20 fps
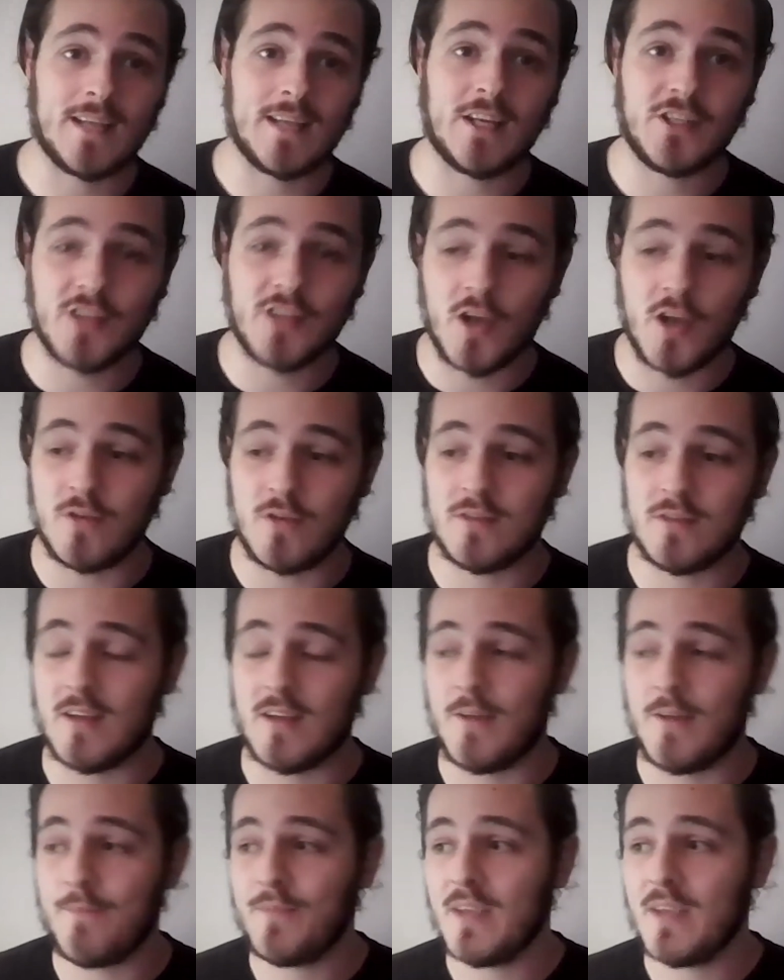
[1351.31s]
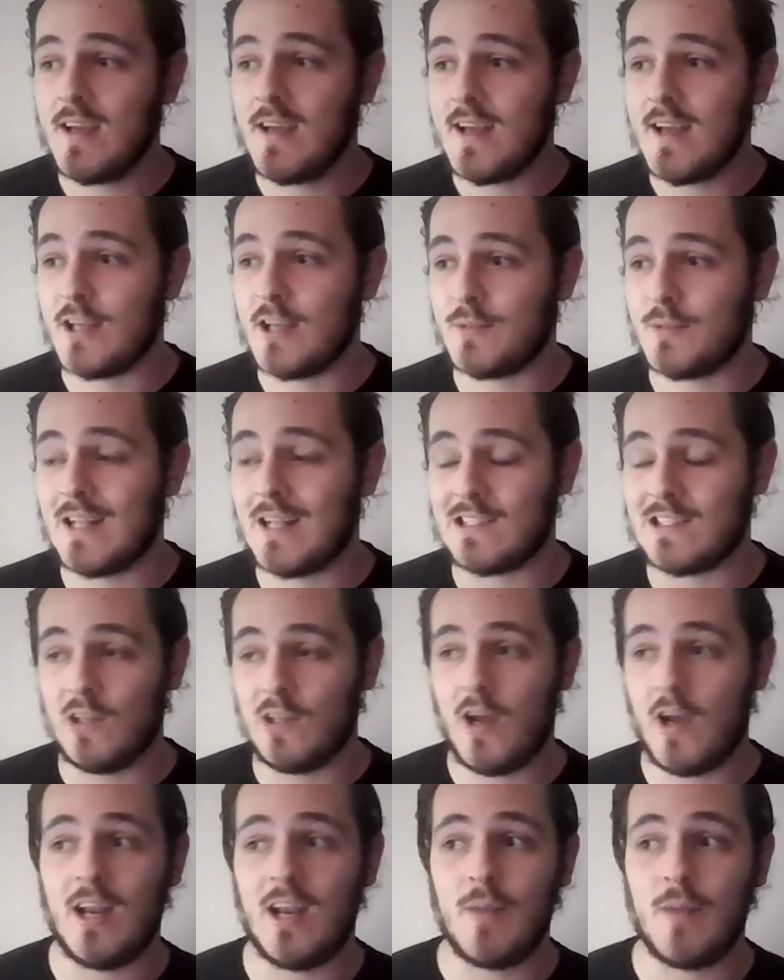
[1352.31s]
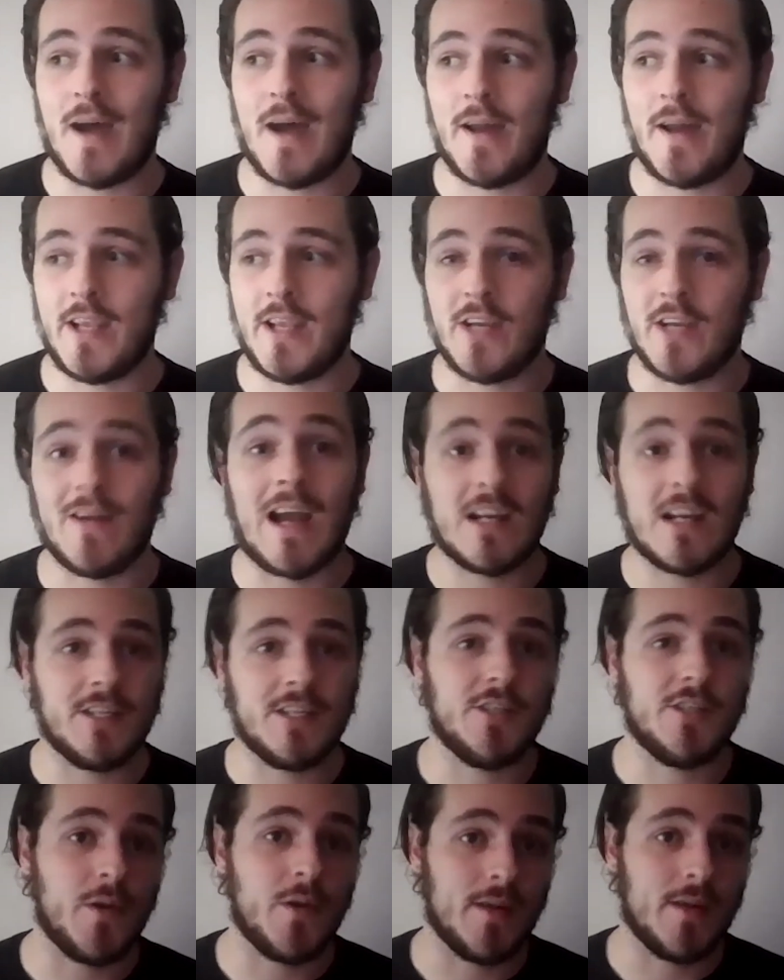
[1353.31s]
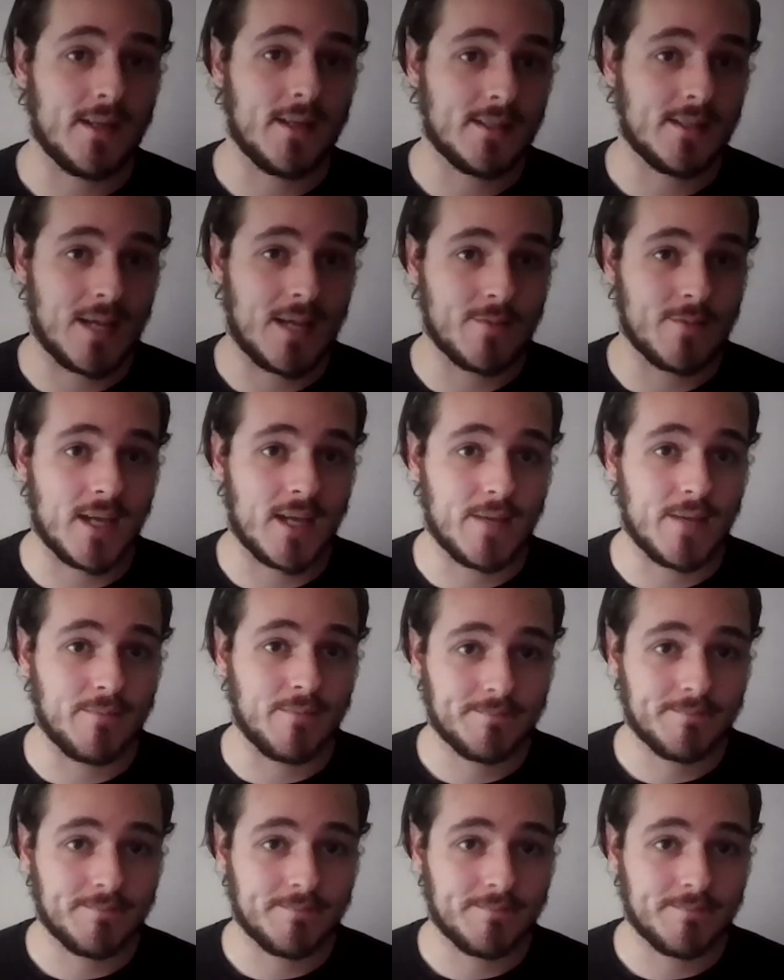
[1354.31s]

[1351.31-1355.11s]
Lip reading: That shows that as well as learning about it, you're actually doing it at the same time.